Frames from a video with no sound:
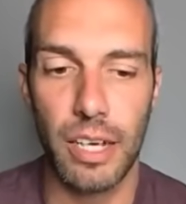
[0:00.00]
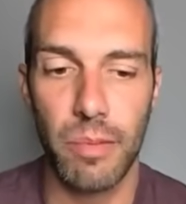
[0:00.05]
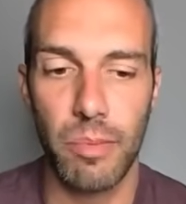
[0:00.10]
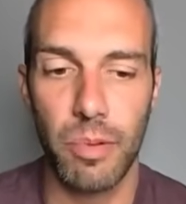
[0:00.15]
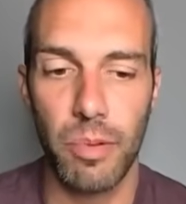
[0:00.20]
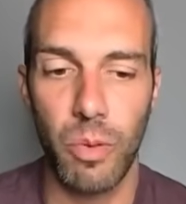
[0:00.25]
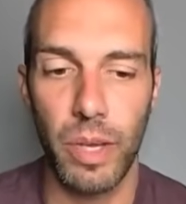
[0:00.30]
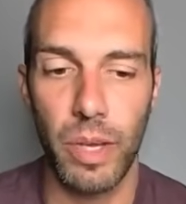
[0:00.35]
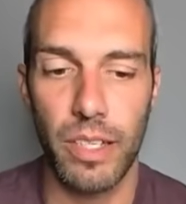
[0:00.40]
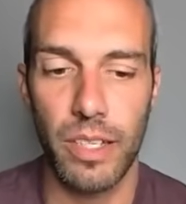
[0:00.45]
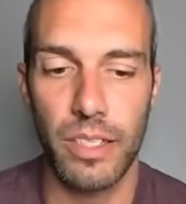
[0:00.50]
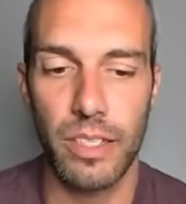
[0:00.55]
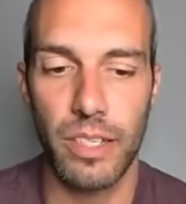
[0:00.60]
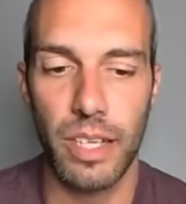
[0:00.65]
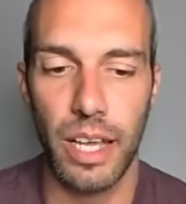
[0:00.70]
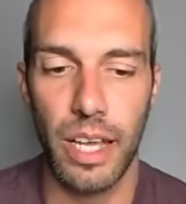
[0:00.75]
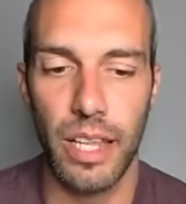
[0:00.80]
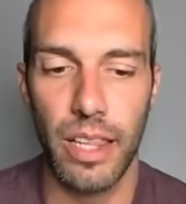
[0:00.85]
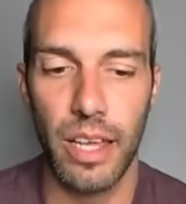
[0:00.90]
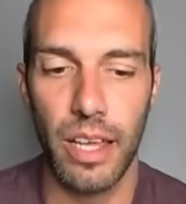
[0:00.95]
couple of
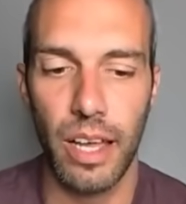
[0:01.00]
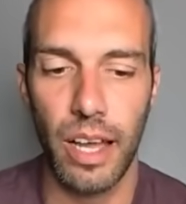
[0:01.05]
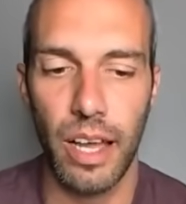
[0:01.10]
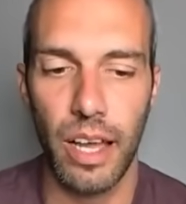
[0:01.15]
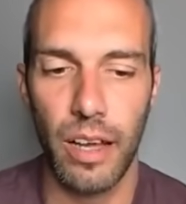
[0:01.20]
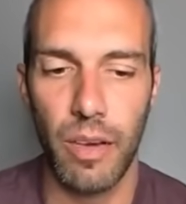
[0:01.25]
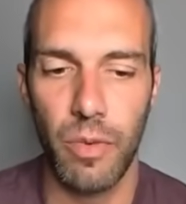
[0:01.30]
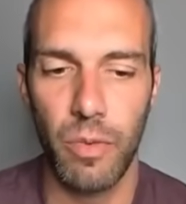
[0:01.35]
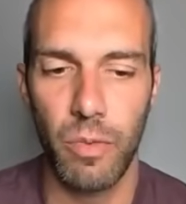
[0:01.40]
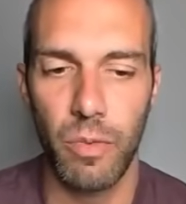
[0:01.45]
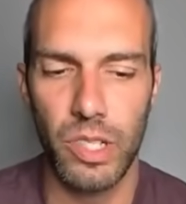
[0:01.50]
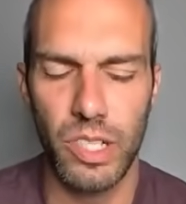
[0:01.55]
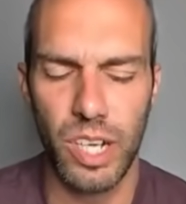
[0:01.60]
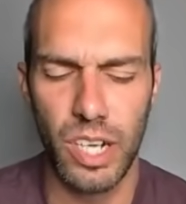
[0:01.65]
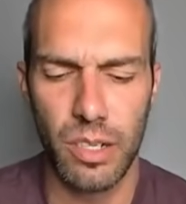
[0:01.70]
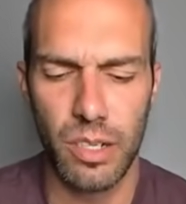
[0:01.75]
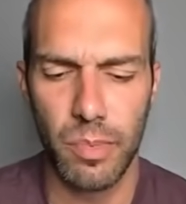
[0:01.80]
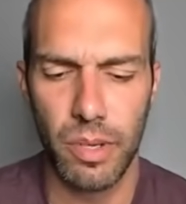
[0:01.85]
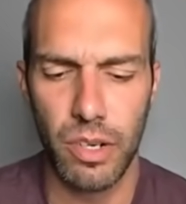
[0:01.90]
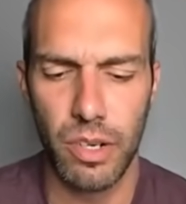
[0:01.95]
weeks, and we
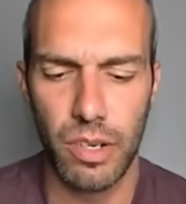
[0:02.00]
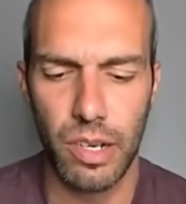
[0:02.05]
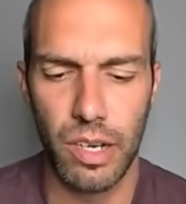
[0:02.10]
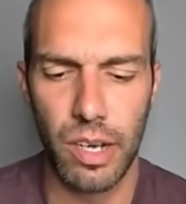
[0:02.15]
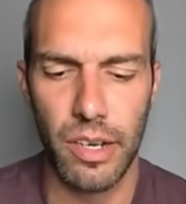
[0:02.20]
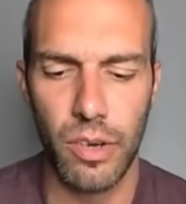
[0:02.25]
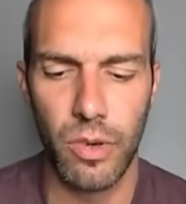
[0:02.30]
talk about.